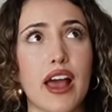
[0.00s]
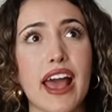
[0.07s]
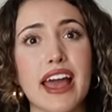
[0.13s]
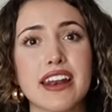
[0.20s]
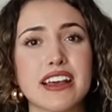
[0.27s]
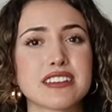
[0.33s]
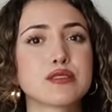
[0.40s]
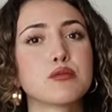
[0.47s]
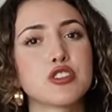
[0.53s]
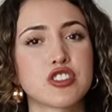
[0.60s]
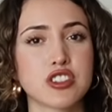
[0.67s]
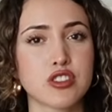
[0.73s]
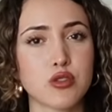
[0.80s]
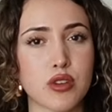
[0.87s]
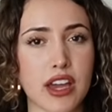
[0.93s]
And as
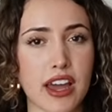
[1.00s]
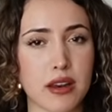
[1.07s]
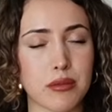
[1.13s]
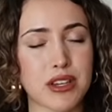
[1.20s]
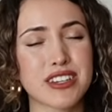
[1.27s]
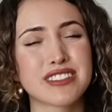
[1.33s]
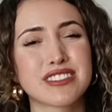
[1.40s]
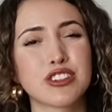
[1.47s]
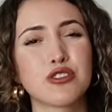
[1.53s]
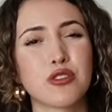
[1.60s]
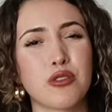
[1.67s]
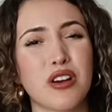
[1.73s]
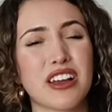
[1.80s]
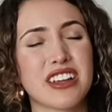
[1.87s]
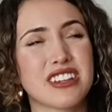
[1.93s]
much as you can, because
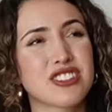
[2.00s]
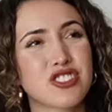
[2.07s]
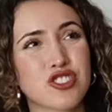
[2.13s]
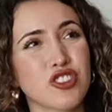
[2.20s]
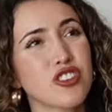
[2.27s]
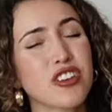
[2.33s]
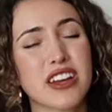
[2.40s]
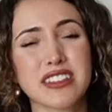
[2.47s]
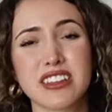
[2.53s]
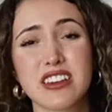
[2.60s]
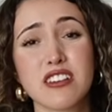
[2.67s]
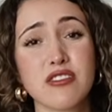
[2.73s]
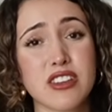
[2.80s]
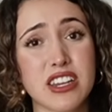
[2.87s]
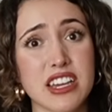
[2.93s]
it's sugar at the
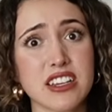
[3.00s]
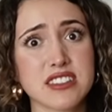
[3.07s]
end of the day.